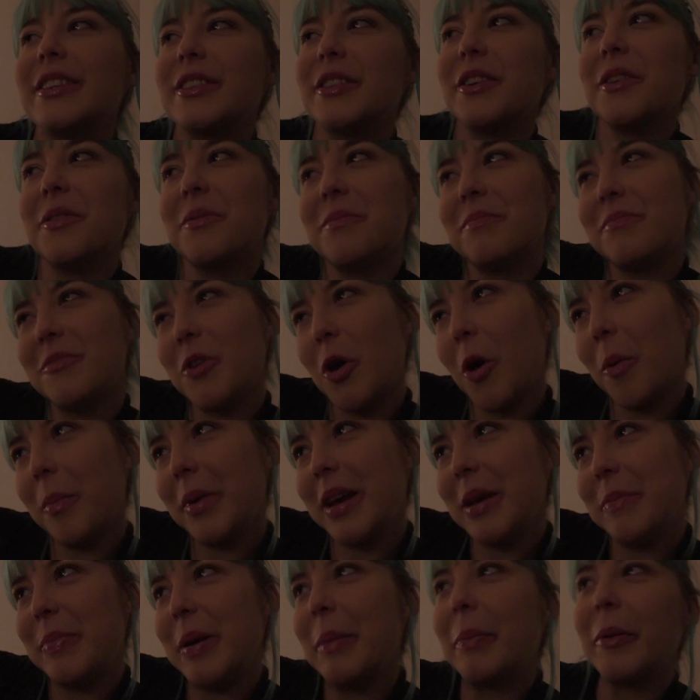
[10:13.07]
as though not
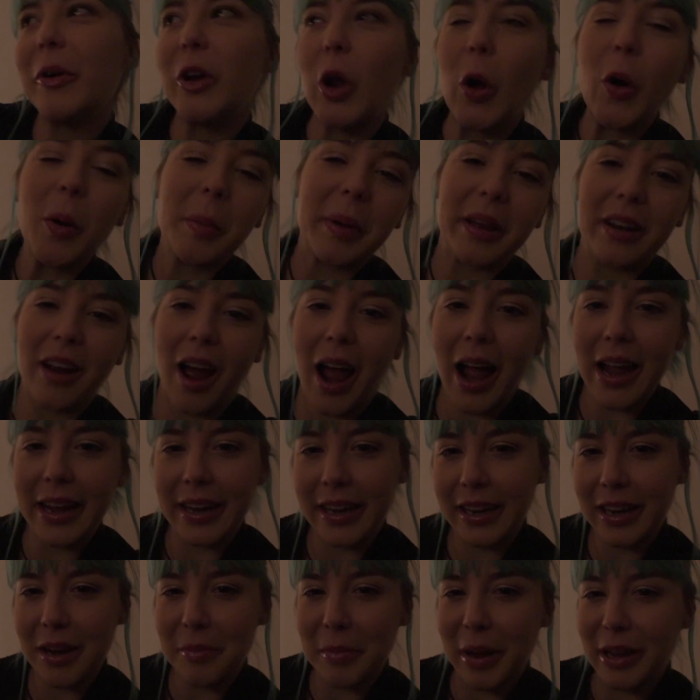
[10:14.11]
many people know about
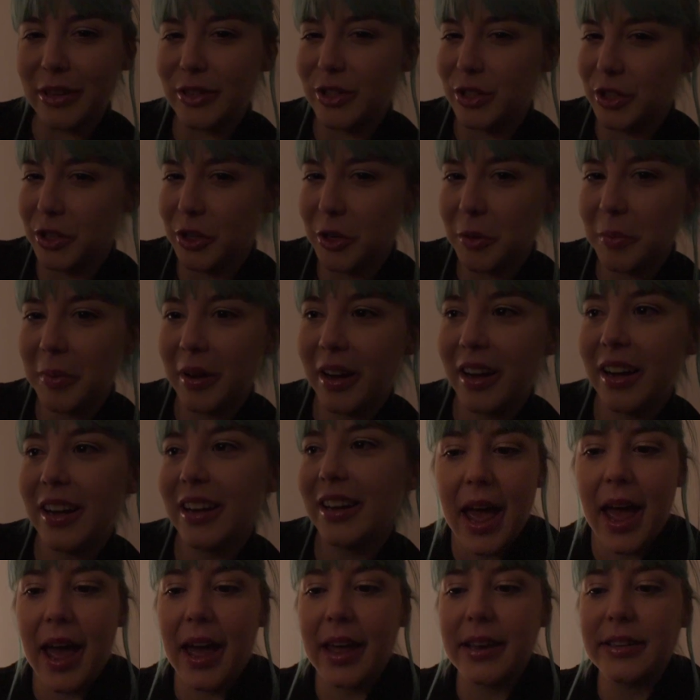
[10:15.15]
hiking in Mt
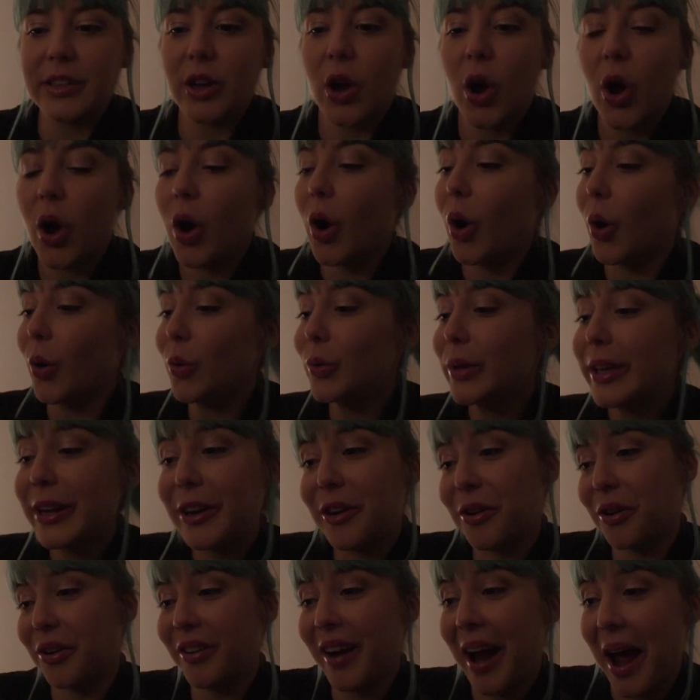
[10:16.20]
Tsukuba, and holy
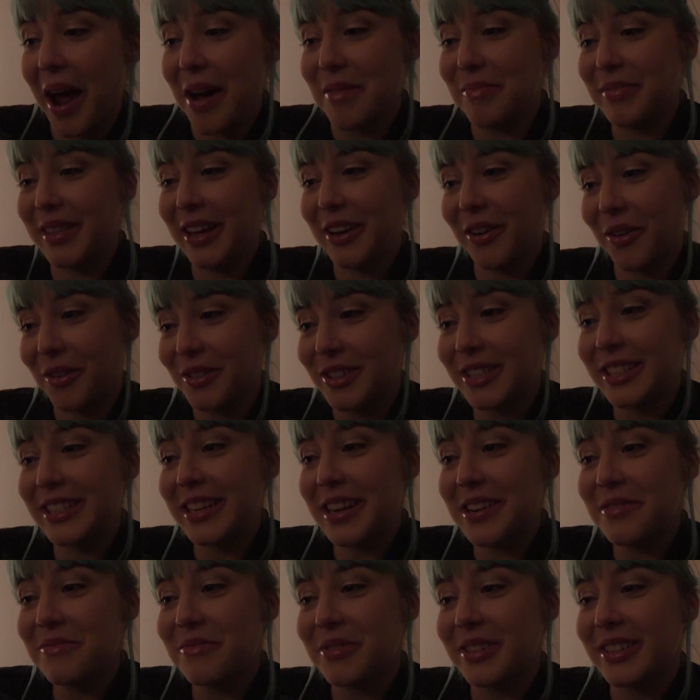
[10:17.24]
crap, that
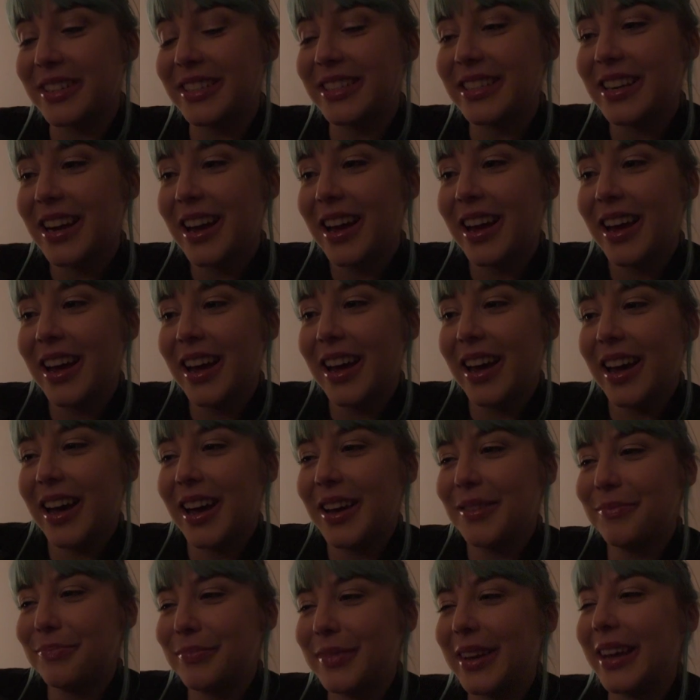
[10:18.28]
onsen was,
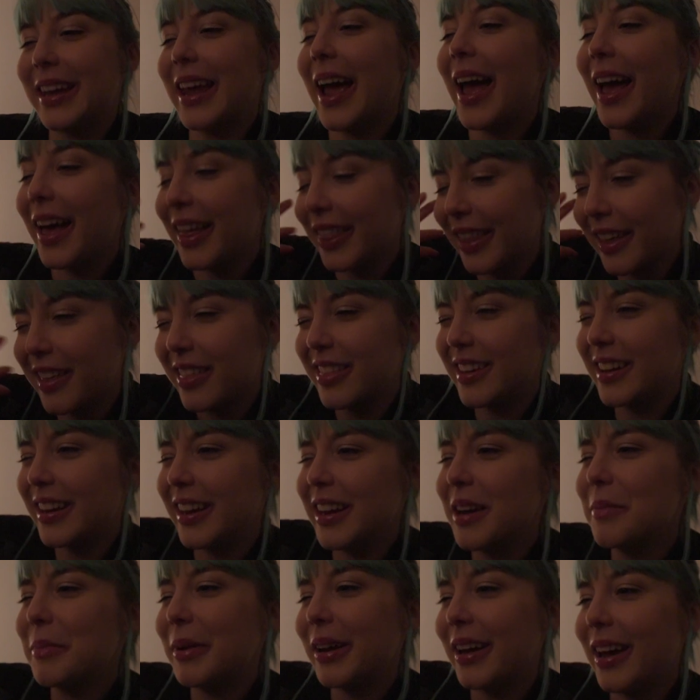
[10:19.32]
yeah, like
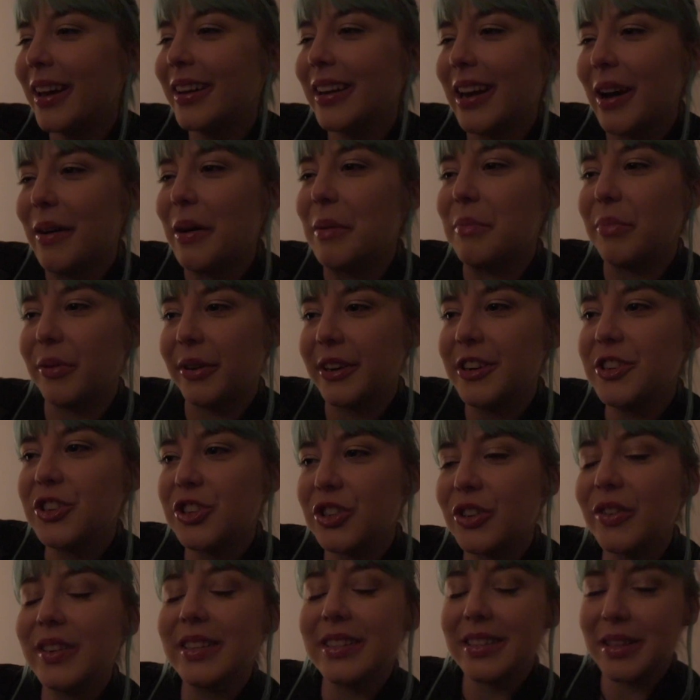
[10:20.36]
thinking in my head now, I'm pretty
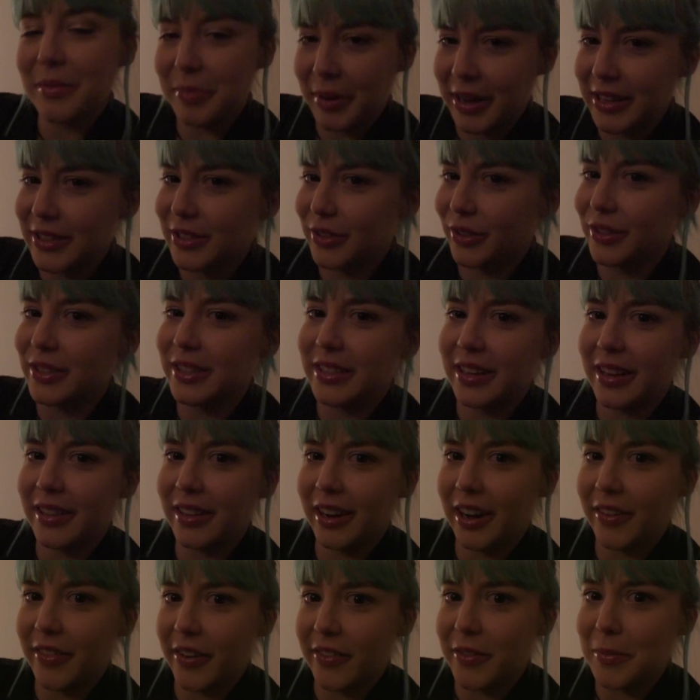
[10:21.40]
sure it's the best onsen
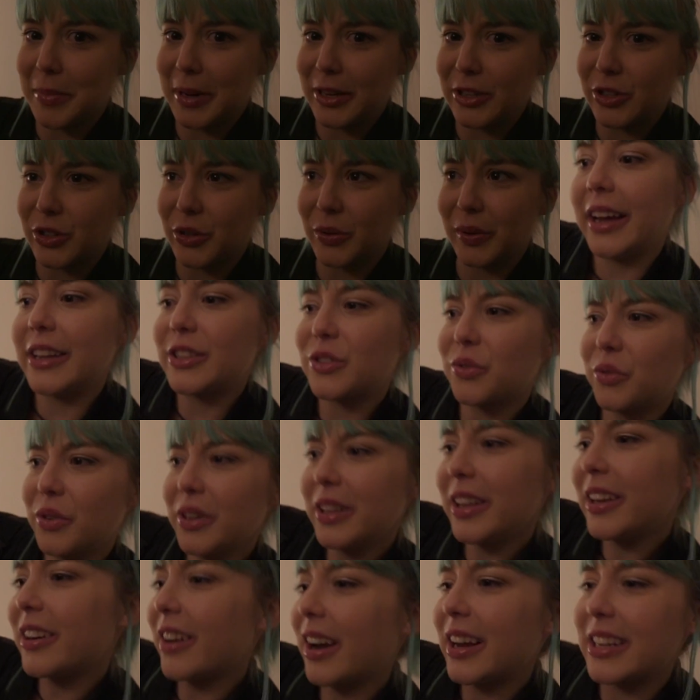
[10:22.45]
that I've ever been to. It's
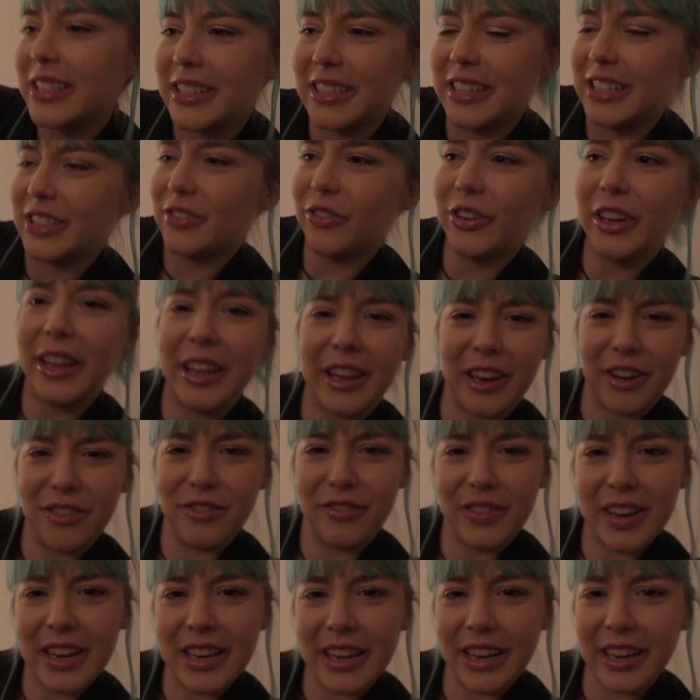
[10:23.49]
really nice and it's really
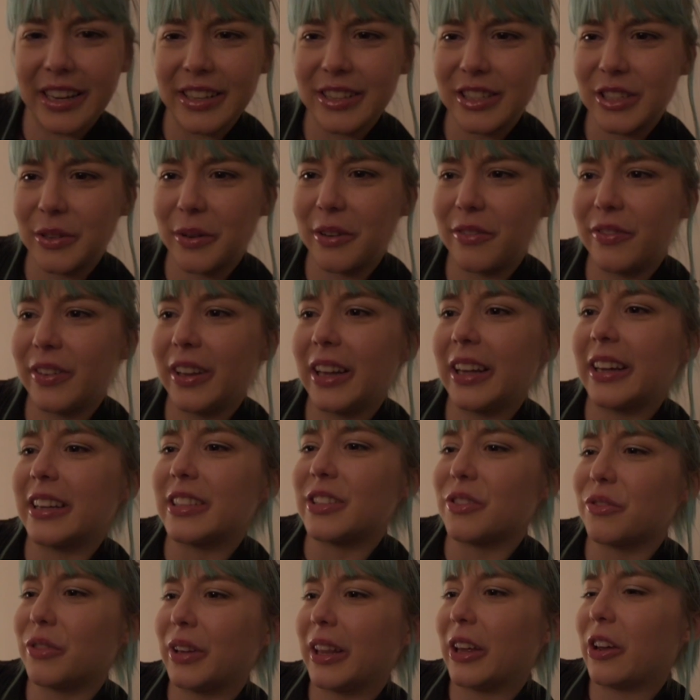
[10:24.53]
convenient, so I feel like
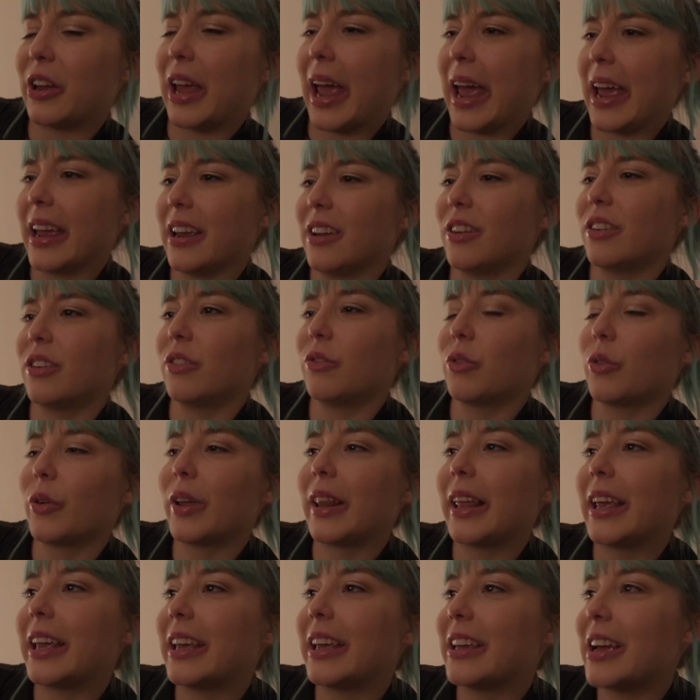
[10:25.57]
it's a really
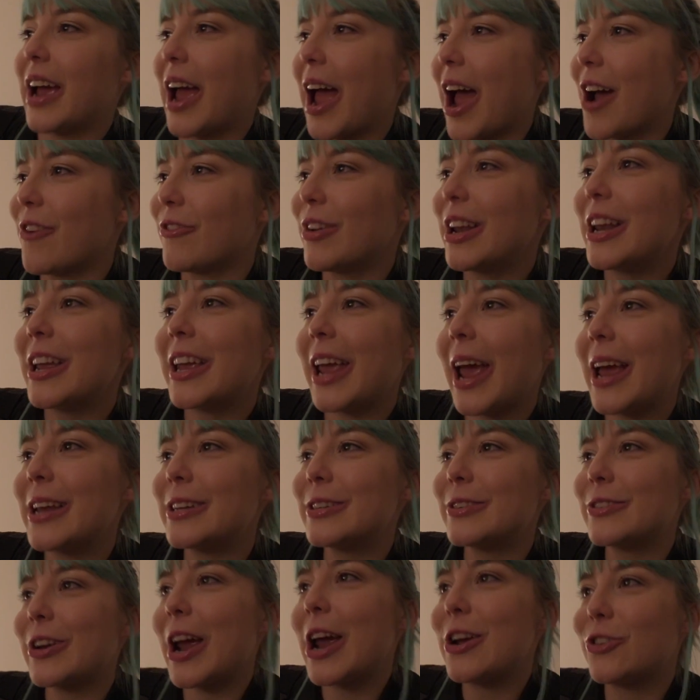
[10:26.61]

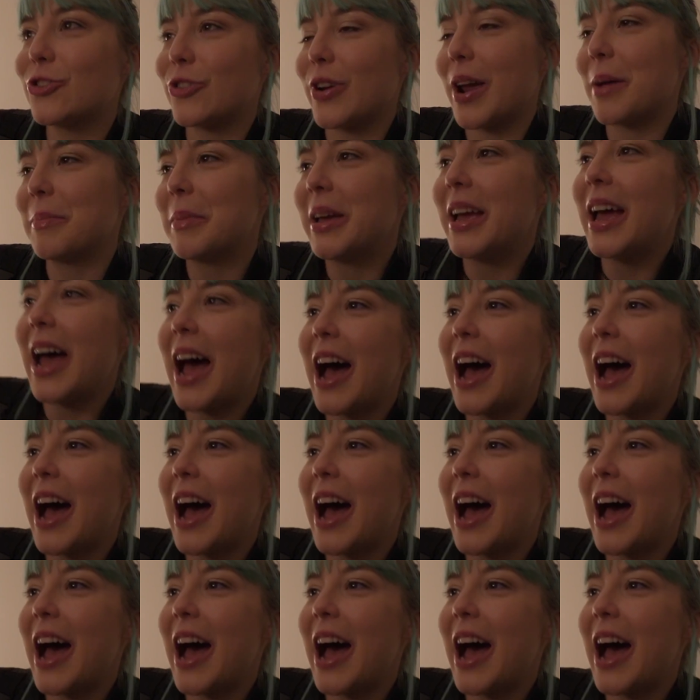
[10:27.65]
great day trip.